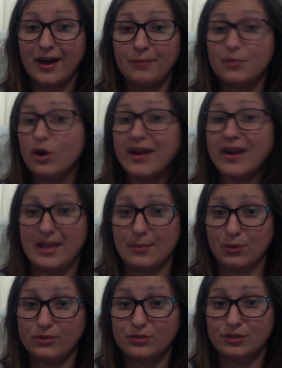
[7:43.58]
not
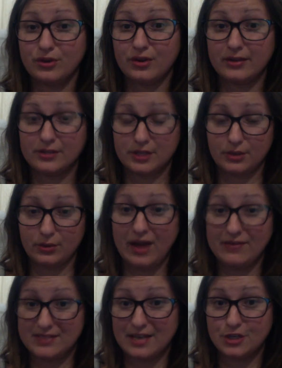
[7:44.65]
able to
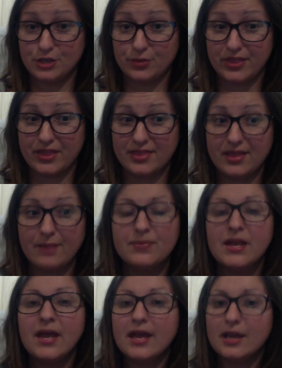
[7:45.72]
have tension within them.
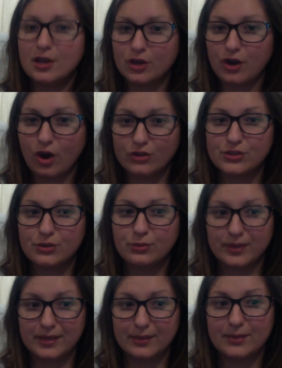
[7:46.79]
It could also
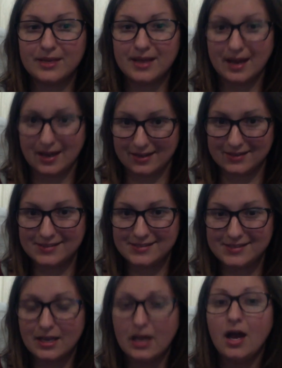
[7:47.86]
be because
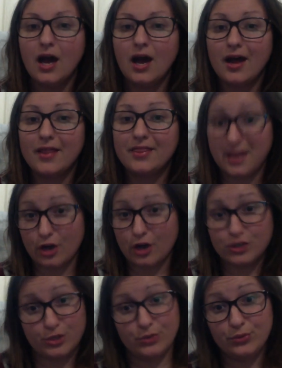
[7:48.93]
they are
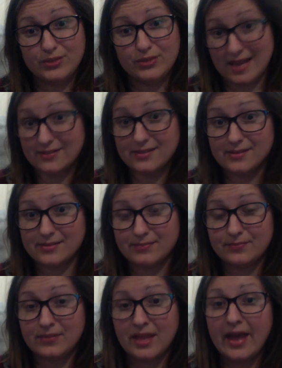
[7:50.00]
too tense.
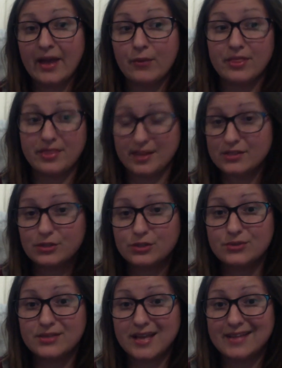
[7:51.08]
And when things are
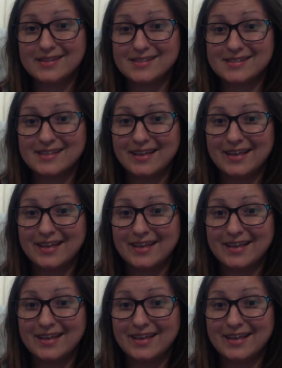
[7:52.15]
too tense,